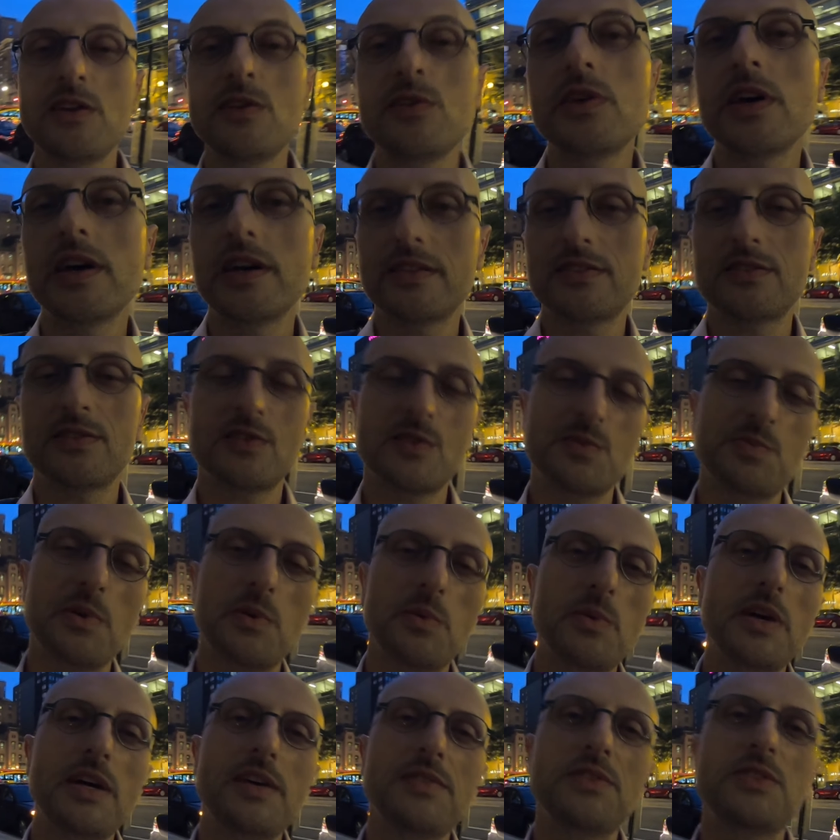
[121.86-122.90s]
youth hostels, but
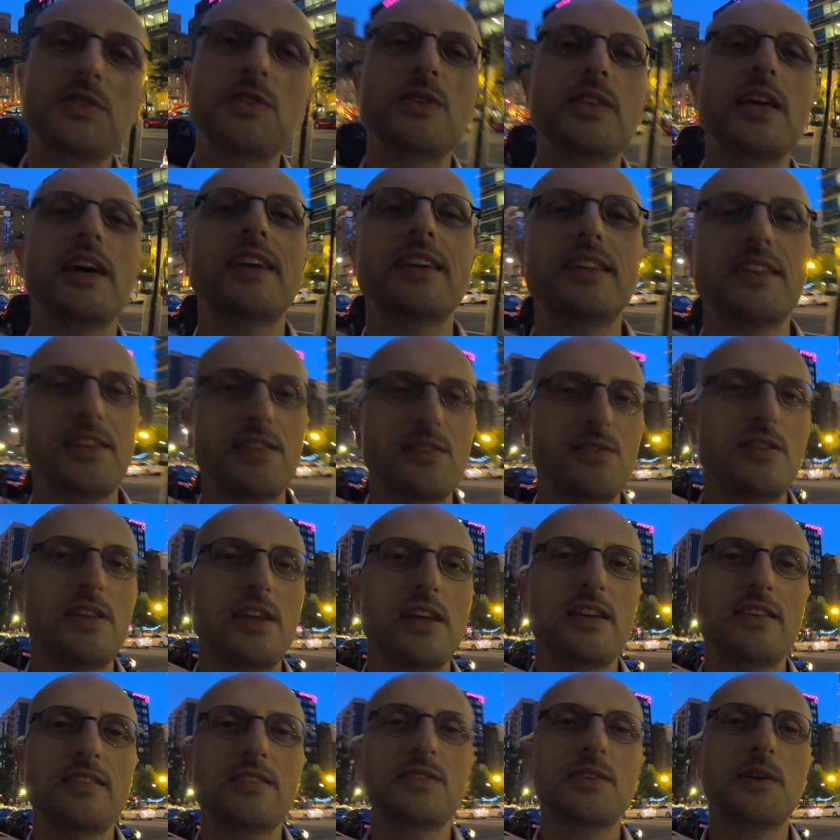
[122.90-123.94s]
we'll have to do that another
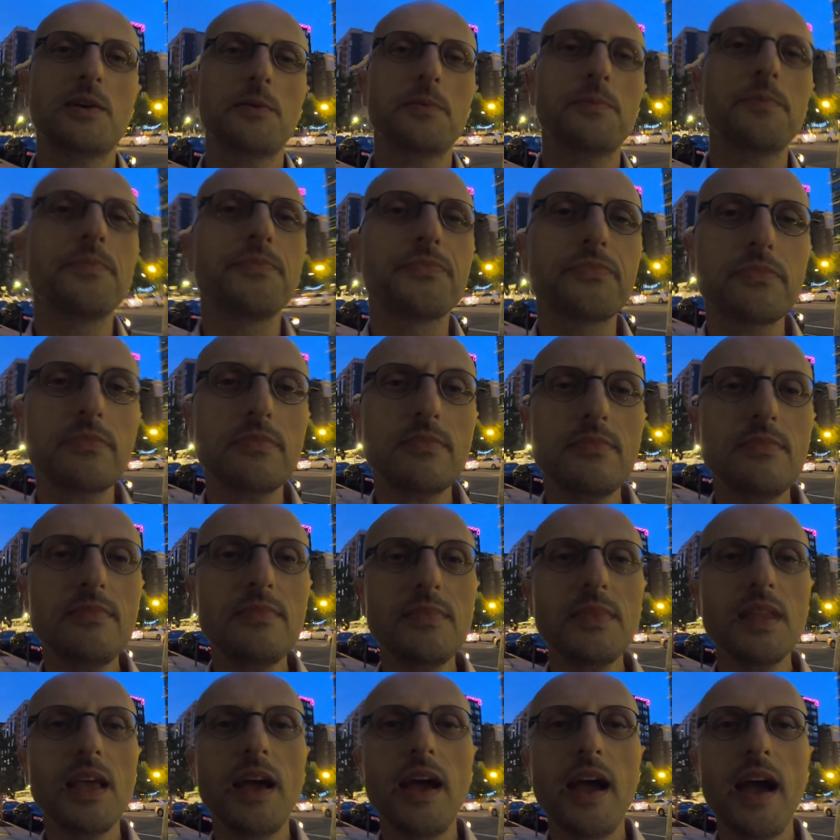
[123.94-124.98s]
day. So
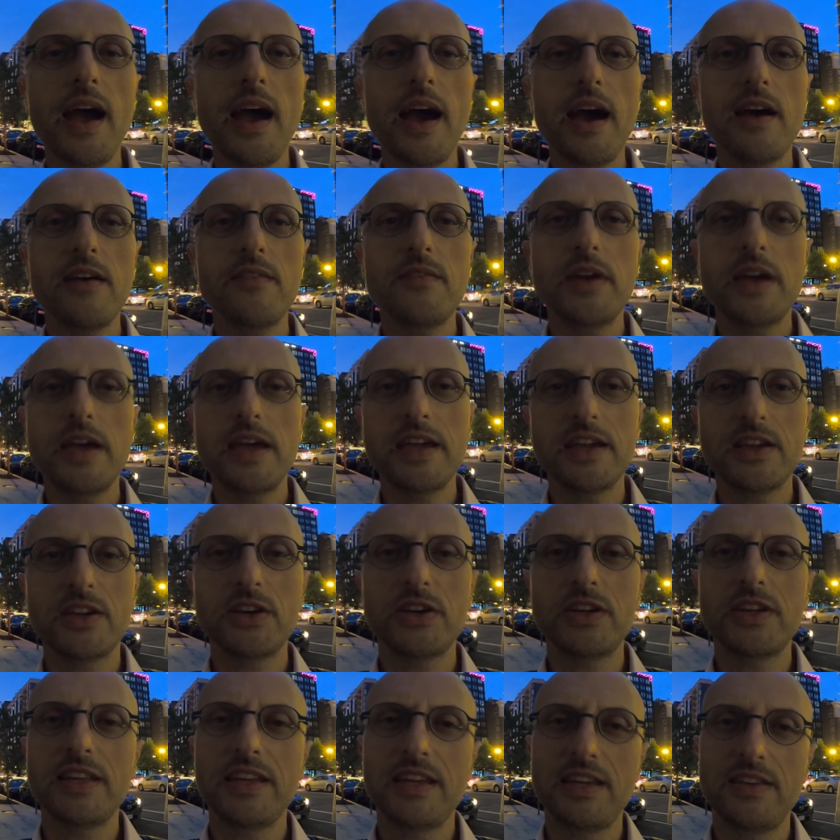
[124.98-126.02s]
have a
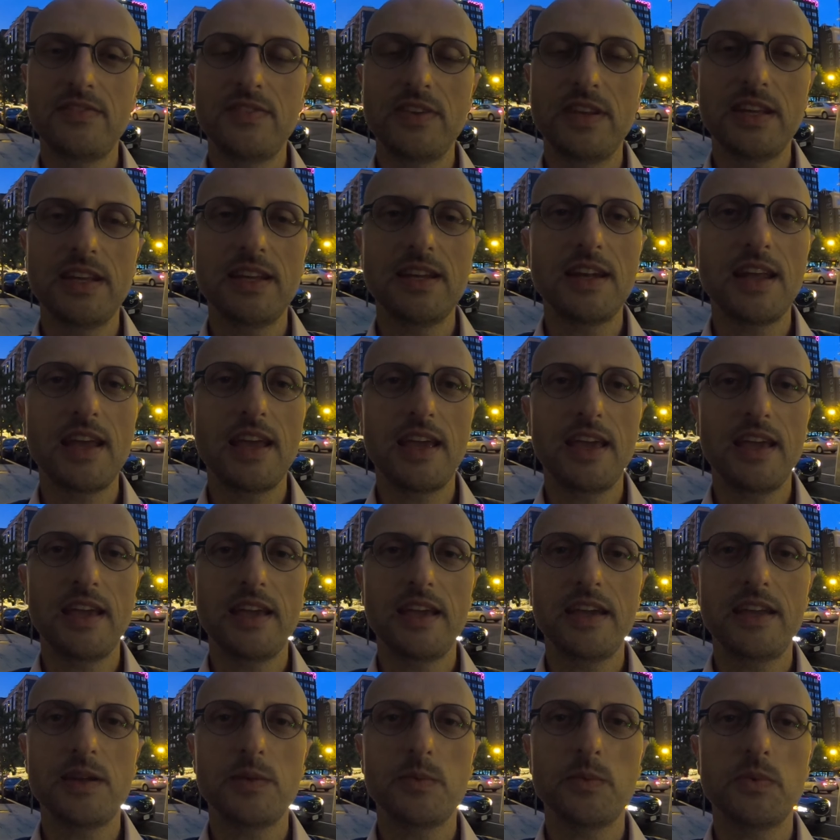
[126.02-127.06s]
good evening,
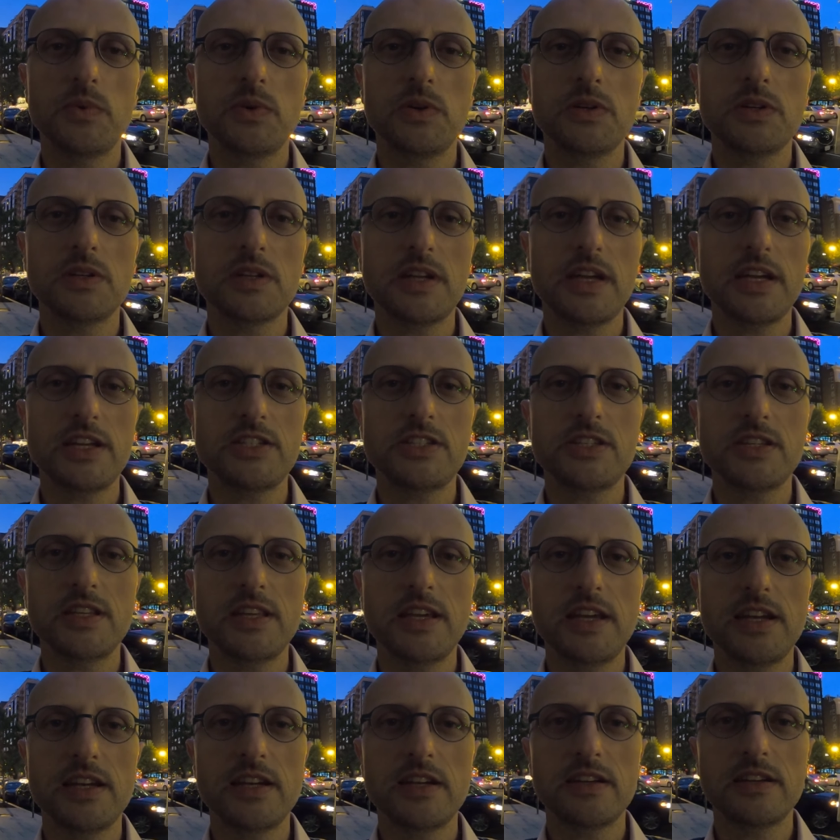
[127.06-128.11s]
and we'll catch you
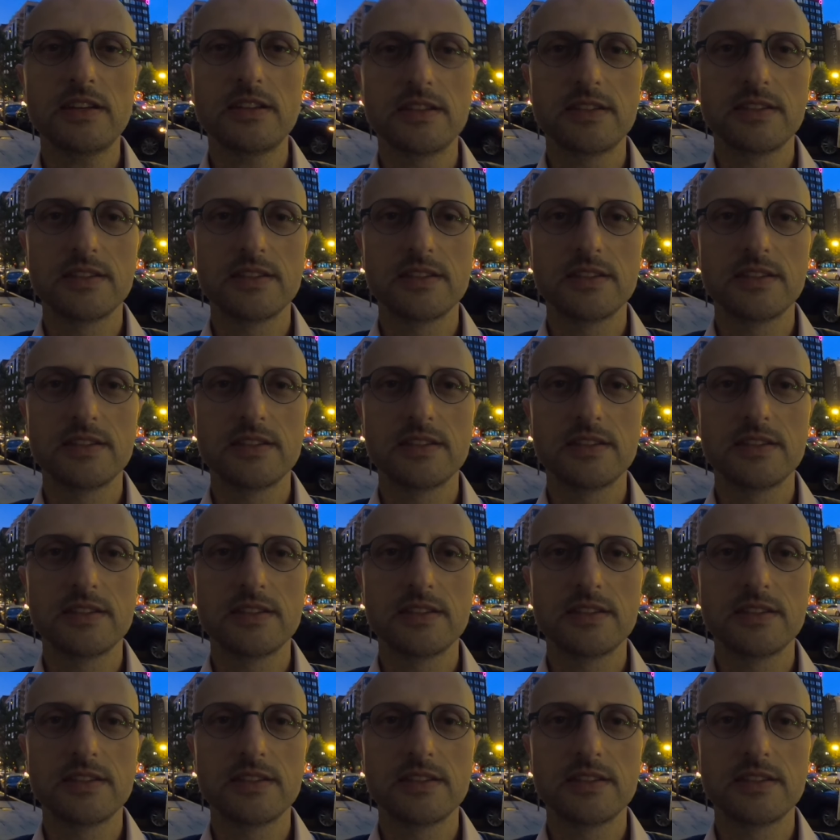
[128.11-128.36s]
later.